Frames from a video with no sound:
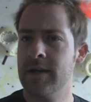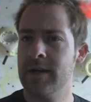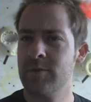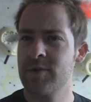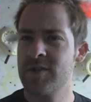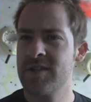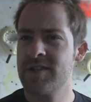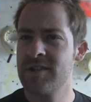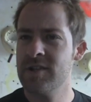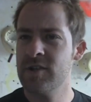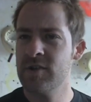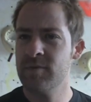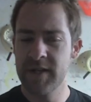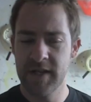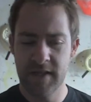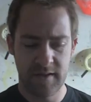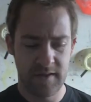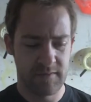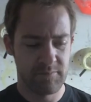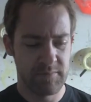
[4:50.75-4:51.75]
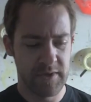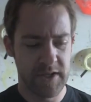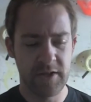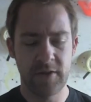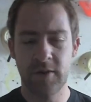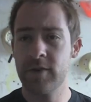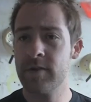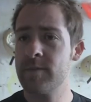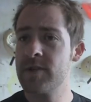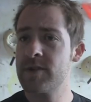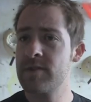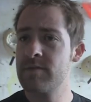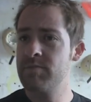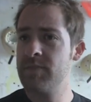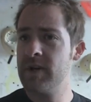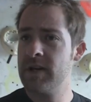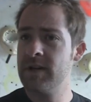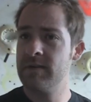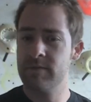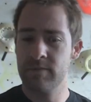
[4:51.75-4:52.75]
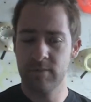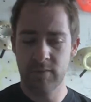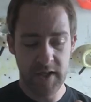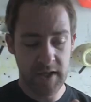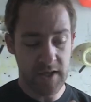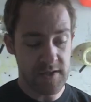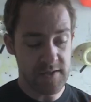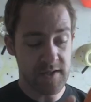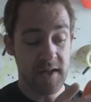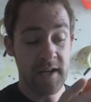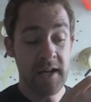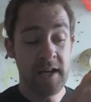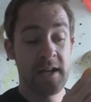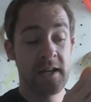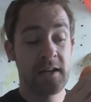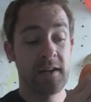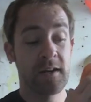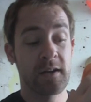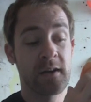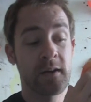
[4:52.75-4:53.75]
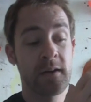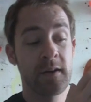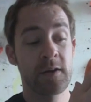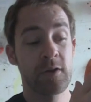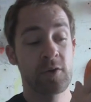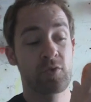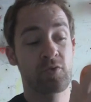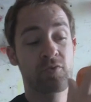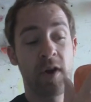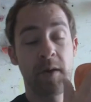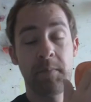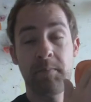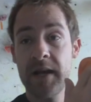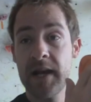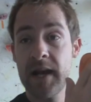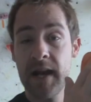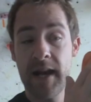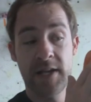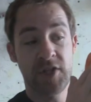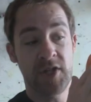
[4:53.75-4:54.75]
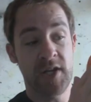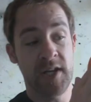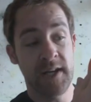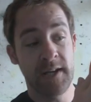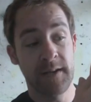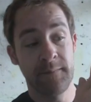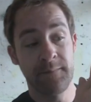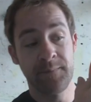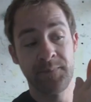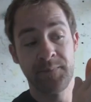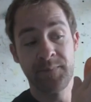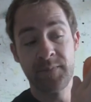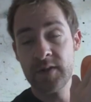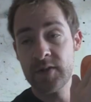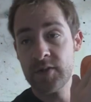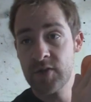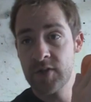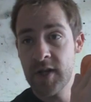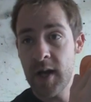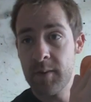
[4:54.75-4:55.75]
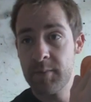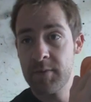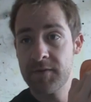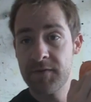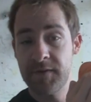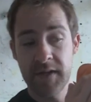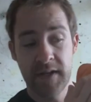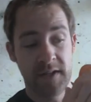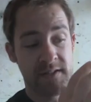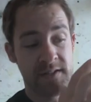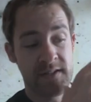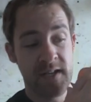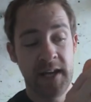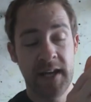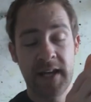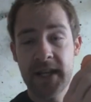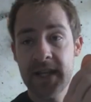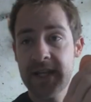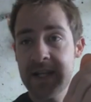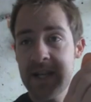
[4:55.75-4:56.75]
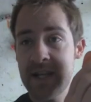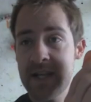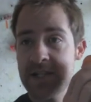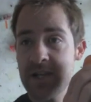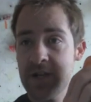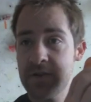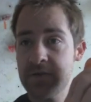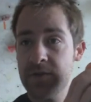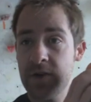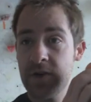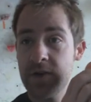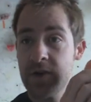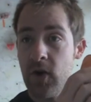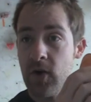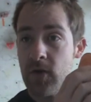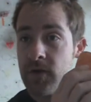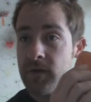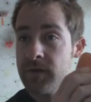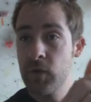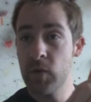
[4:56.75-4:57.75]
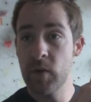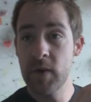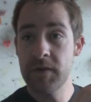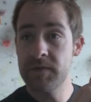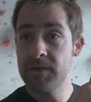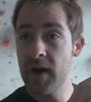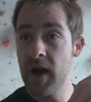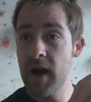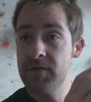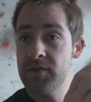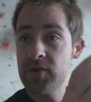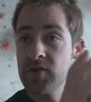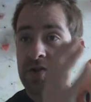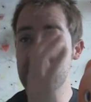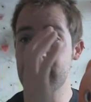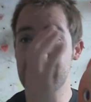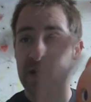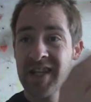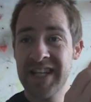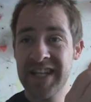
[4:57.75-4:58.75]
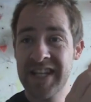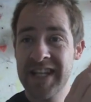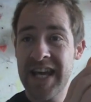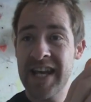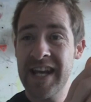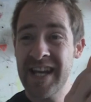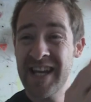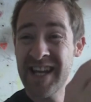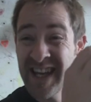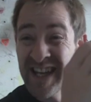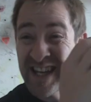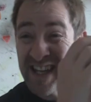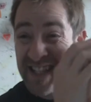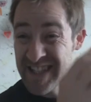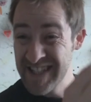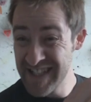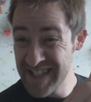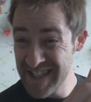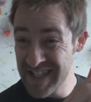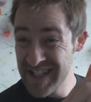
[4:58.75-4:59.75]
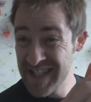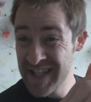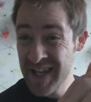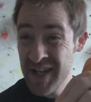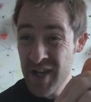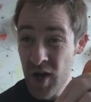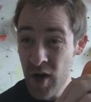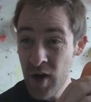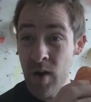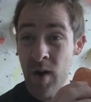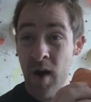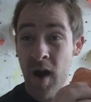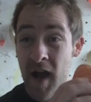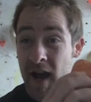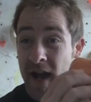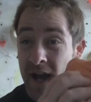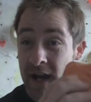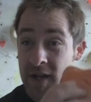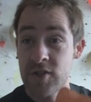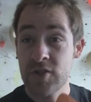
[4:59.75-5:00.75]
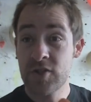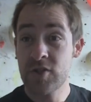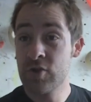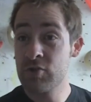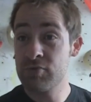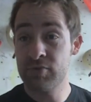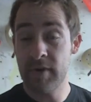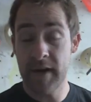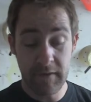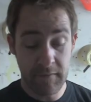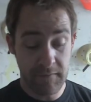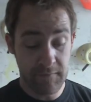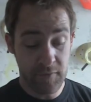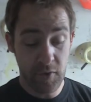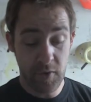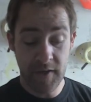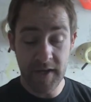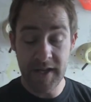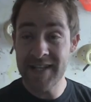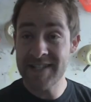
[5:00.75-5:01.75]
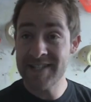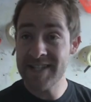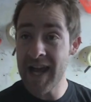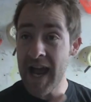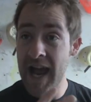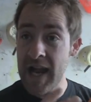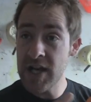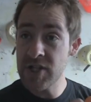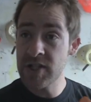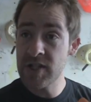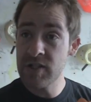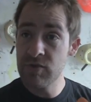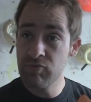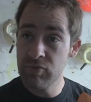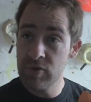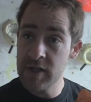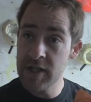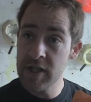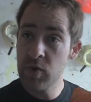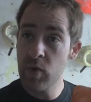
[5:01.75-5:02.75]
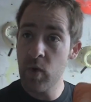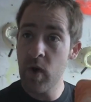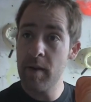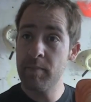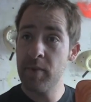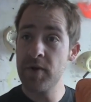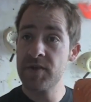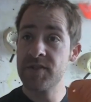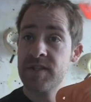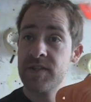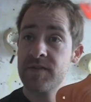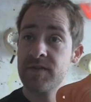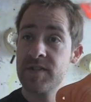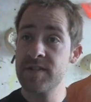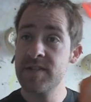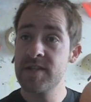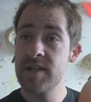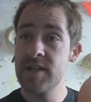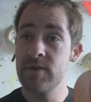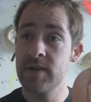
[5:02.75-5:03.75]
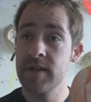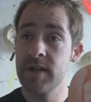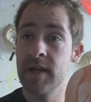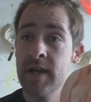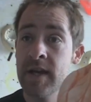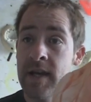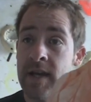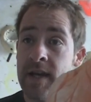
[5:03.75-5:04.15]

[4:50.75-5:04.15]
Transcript: which is a little bit anonymous, but where you go. So look, great big ledge here. A couple of fingers. Get yourself on. On the 45, you just get it, go, and just crank through on it. It's actually really quite positive considering